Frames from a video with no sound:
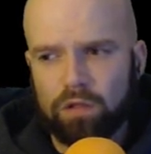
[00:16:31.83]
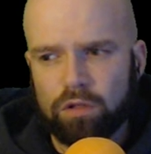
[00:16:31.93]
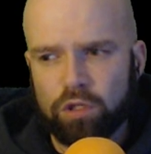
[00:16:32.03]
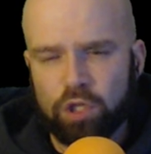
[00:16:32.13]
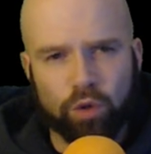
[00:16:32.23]

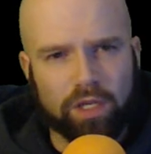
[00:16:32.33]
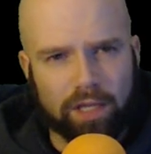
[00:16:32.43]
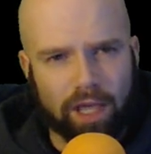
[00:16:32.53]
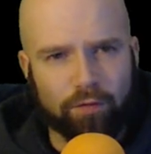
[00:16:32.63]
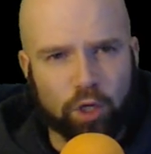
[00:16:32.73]
you know, can
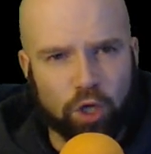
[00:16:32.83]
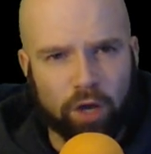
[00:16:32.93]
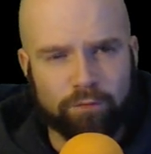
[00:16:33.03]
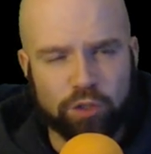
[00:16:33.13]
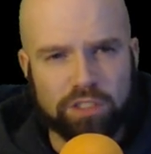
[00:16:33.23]
have a
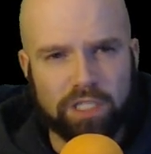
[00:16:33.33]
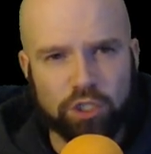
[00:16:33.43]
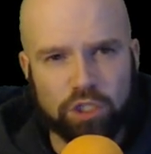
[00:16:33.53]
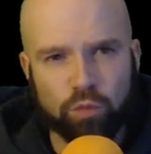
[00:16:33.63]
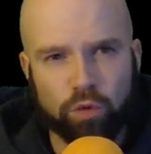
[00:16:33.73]

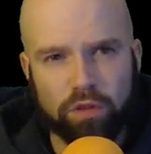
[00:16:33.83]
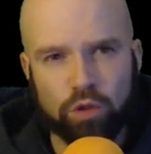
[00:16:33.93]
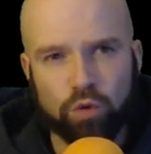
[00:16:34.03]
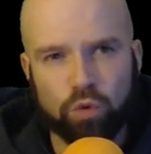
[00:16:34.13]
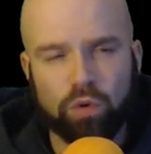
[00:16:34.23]
conversation with
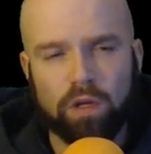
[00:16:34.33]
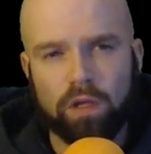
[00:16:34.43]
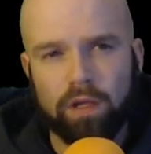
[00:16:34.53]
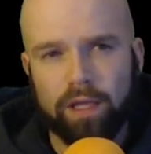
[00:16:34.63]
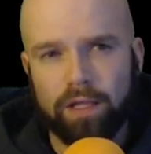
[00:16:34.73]
you
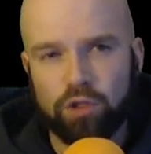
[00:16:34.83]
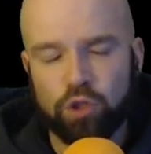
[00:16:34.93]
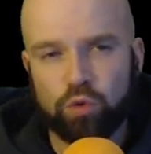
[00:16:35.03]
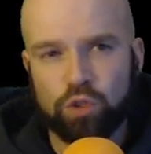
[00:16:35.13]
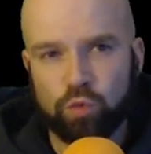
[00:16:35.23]
and
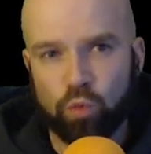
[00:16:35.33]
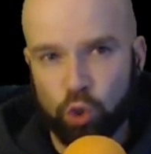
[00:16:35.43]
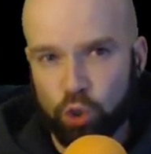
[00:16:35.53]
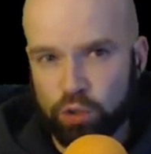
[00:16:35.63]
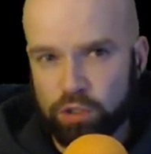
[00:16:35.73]
use
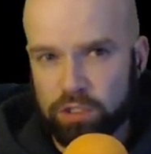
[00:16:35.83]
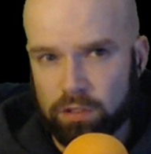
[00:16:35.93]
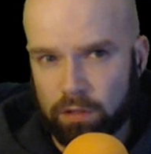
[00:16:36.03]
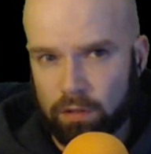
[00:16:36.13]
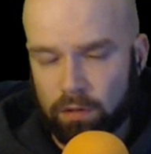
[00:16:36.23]
words
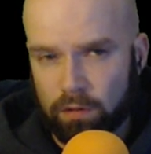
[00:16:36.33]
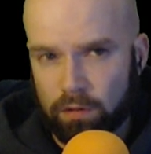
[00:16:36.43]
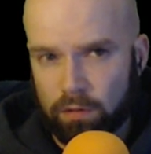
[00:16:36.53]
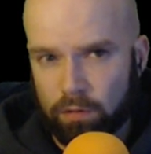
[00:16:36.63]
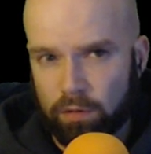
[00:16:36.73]

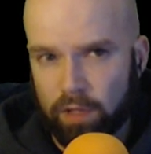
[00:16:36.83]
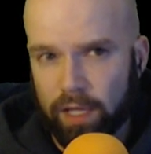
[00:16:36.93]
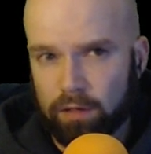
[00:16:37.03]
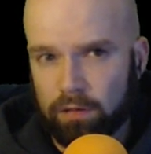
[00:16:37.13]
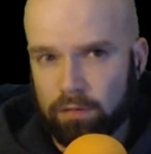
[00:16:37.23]
that
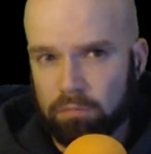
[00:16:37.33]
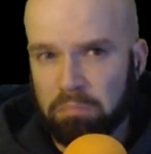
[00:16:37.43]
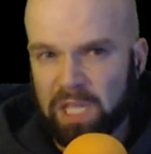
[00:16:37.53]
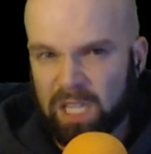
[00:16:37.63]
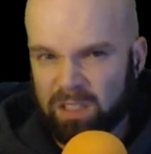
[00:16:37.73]

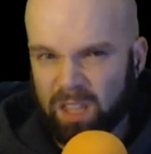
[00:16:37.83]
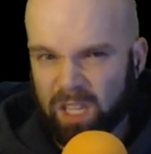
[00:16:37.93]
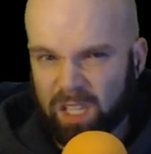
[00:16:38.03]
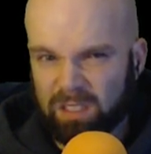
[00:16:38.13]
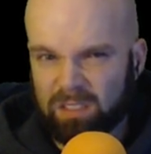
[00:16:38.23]
mean
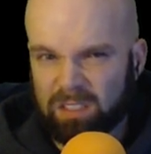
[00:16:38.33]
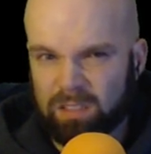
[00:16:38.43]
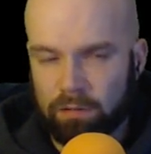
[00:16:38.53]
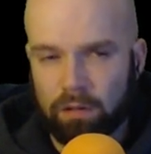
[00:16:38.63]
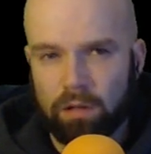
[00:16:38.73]
things,
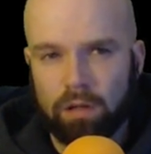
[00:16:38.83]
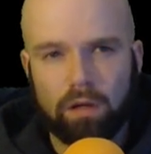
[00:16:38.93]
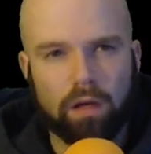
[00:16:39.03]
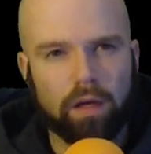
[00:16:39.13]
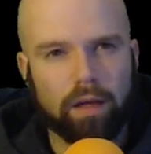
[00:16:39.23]

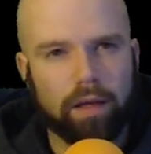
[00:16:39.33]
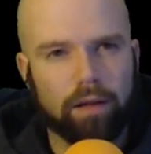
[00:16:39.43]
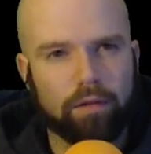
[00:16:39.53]
uh,